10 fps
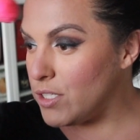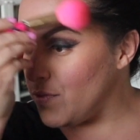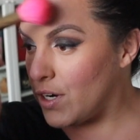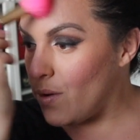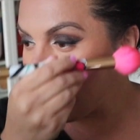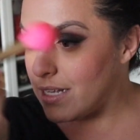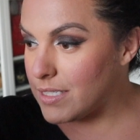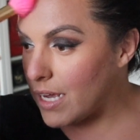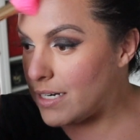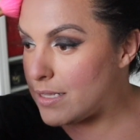So if you're going
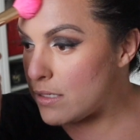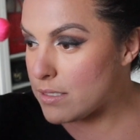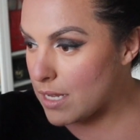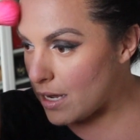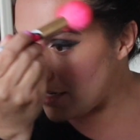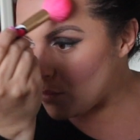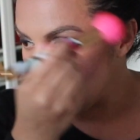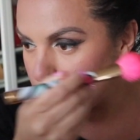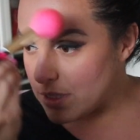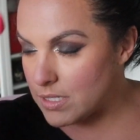outside in the sun, where
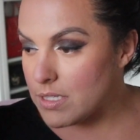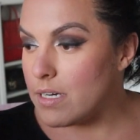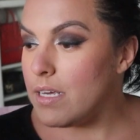would the sun